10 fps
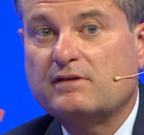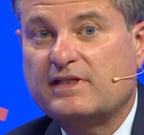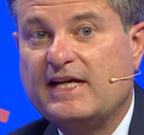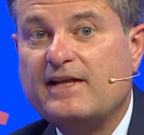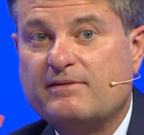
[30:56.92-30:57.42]

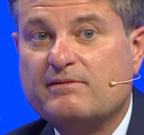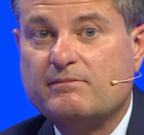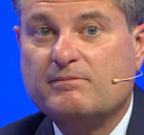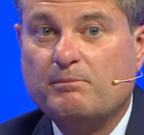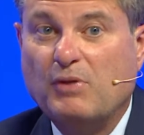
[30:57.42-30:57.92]
get
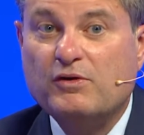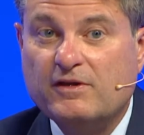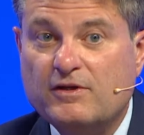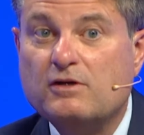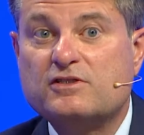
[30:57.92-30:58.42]
both
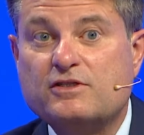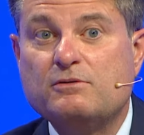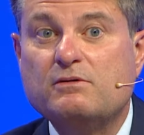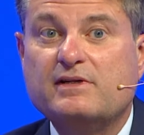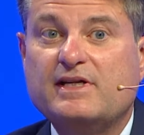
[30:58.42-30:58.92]
of those
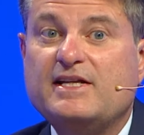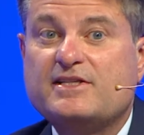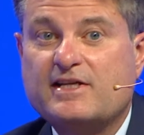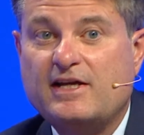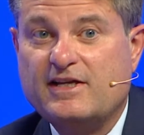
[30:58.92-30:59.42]
two
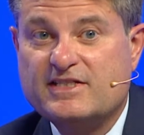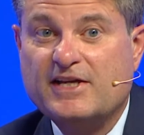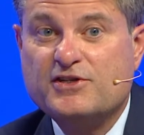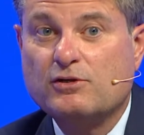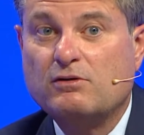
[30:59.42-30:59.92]

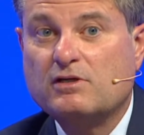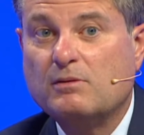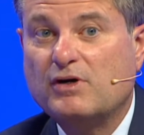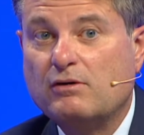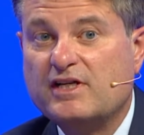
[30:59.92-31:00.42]
essential
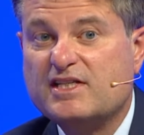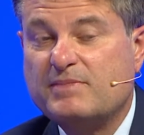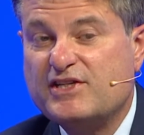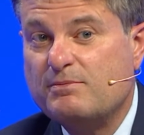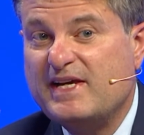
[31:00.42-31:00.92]
components,
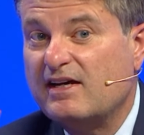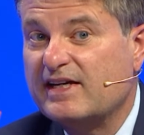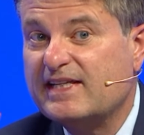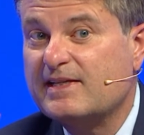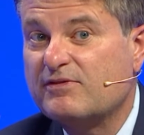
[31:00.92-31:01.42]
but you may not
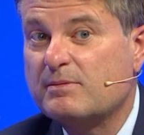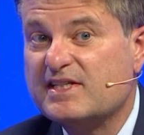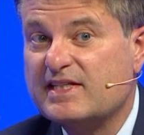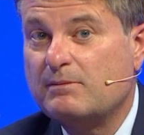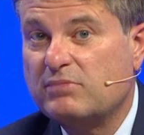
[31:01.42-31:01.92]
get them from the
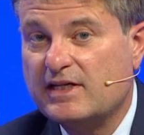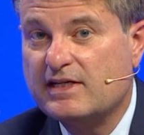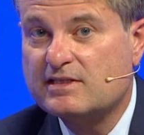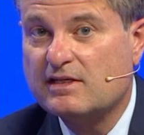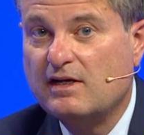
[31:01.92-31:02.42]
same
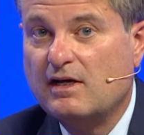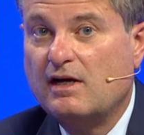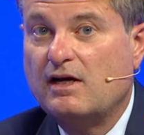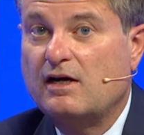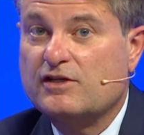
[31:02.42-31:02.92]
place.
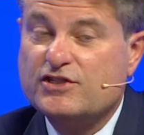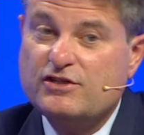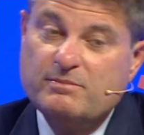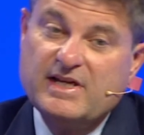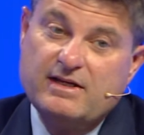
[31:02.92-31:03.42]
So
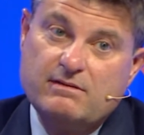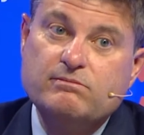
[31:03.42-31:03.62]
you may,